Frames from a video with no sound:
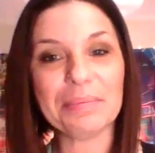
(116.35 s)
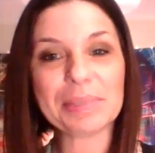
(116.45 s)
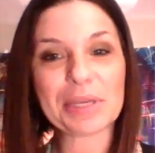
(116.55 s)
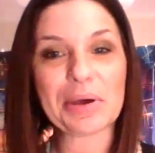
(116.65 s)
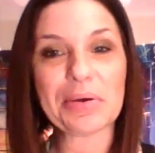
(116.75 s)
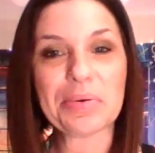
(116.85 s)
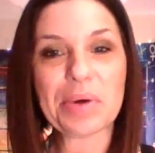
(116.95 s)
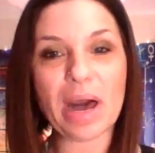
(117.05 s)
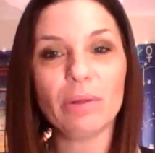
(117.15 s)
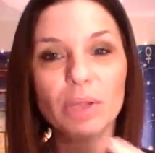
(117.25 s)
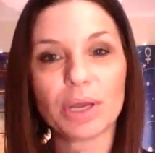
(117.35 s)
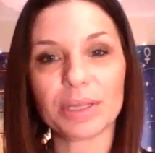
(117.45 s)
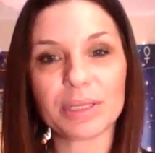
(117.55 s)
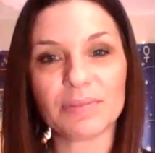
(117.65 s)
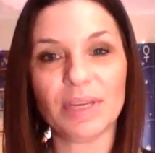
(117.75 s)
So I'll look
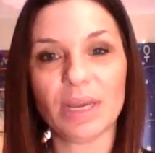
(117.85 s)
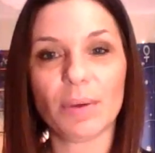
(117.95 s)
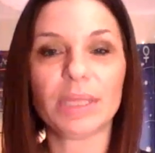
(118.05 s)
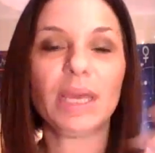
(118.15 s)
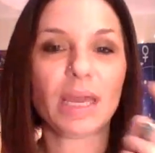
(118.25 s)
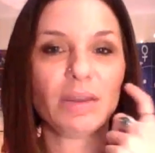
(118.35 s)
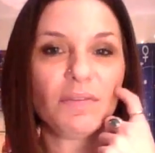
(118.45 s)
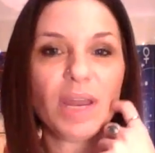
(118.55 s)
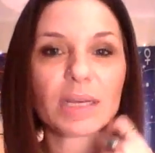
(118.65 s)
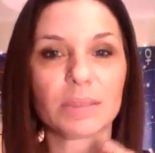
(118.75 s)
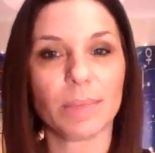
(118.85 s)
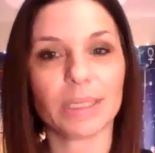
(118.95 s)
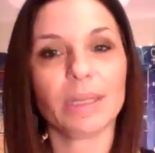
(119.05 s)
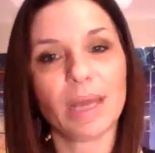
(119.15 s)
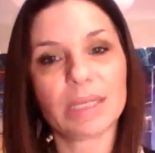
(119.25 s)
at this video at the end of next
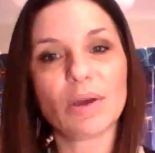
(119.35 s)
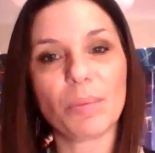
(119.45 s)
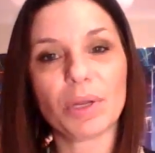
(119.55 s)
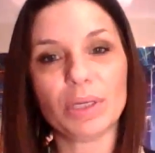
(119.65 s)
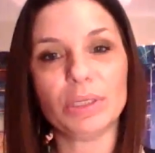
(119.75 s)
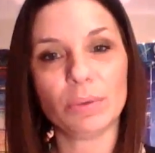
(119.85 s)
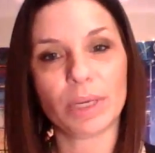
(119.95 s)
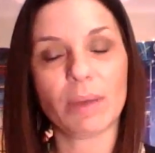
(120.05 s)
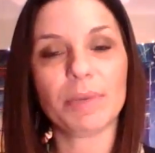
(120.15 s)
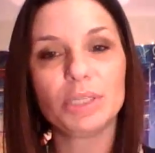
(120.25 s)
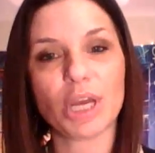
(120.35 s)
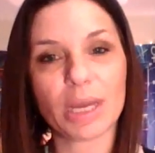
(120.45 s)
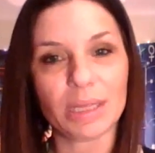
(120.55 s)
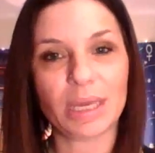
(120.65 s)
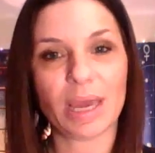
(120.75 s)
month, and that's how I'm going to do it. I'm going to
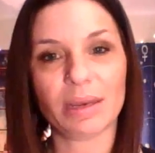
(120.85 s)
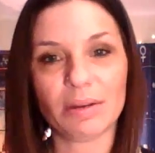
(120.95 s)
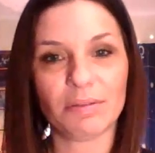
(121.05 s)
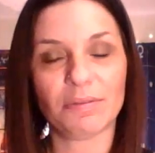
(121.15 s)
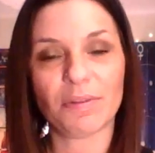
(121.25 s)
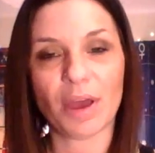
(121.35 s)
check at the end of